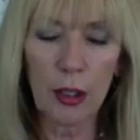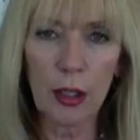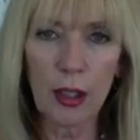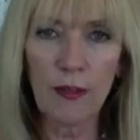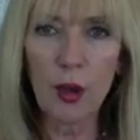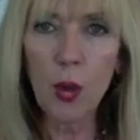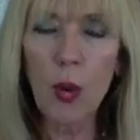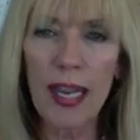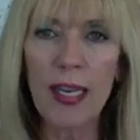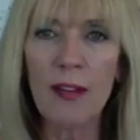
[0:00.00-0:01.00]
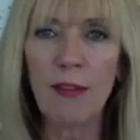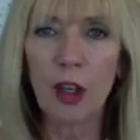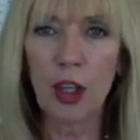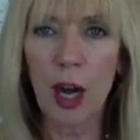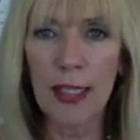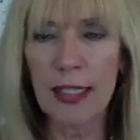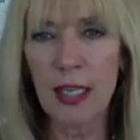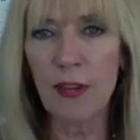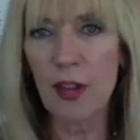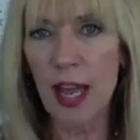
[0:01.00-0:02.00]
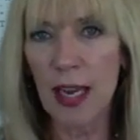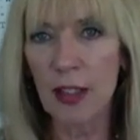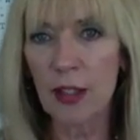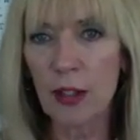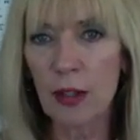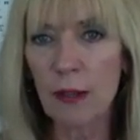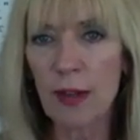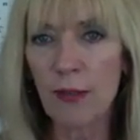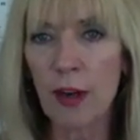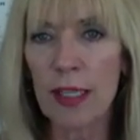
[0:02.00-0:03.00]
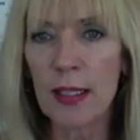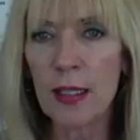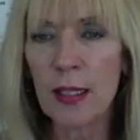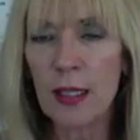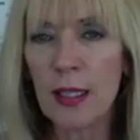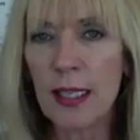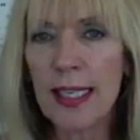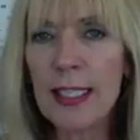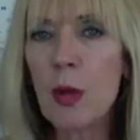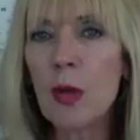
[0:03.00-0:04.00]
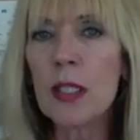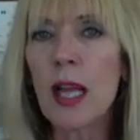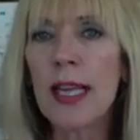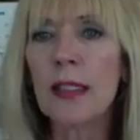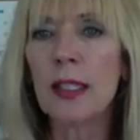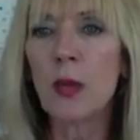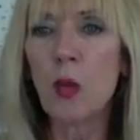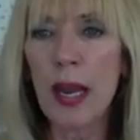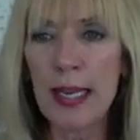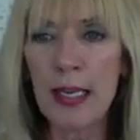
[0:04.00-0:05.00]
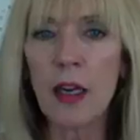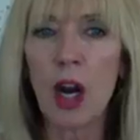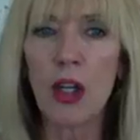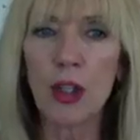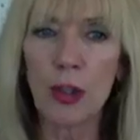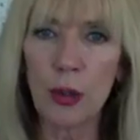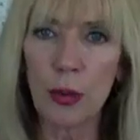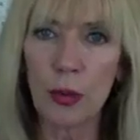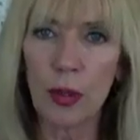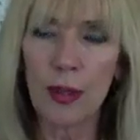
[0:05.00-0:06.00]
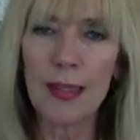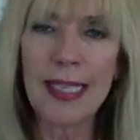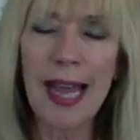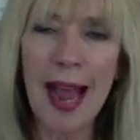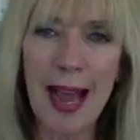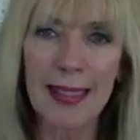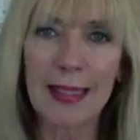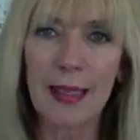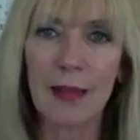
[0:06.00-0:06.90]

if you're waiting for God to give you the answer, my friend, He's most likely waiting on you to ask.